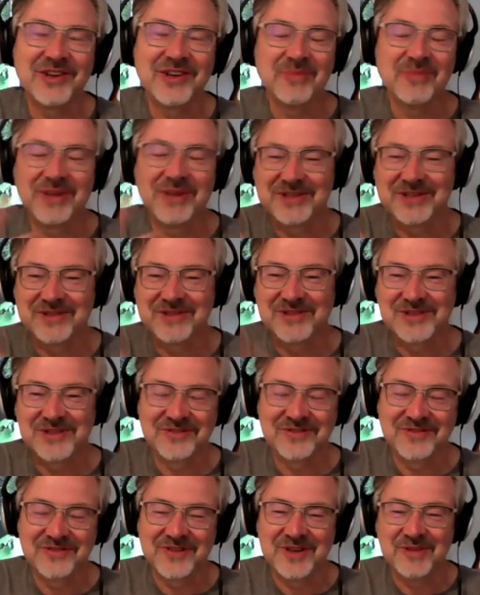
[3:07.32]
pictures
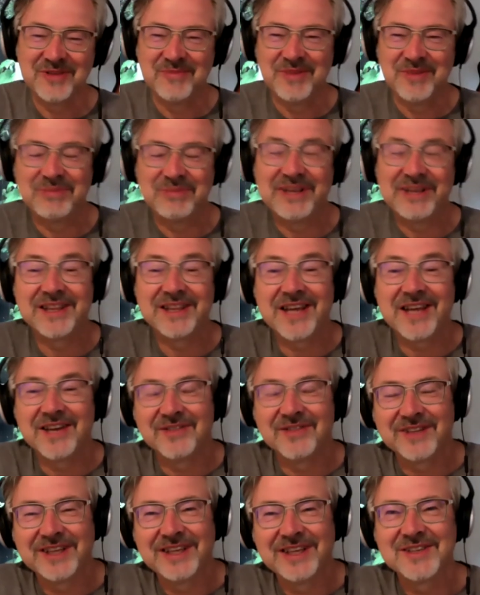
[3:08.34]
of him and Blake
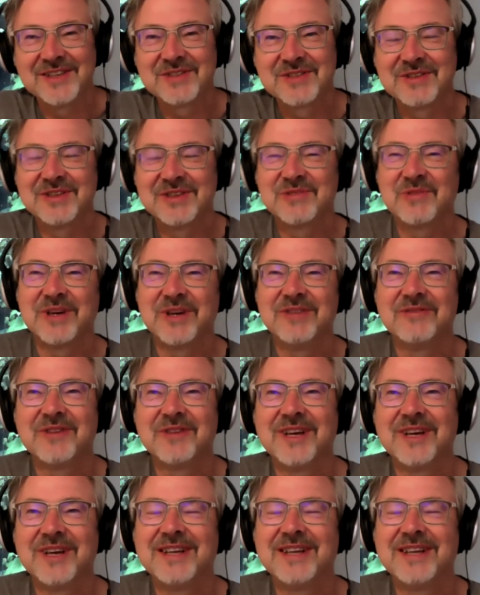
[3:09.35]
Lively, his wife, right?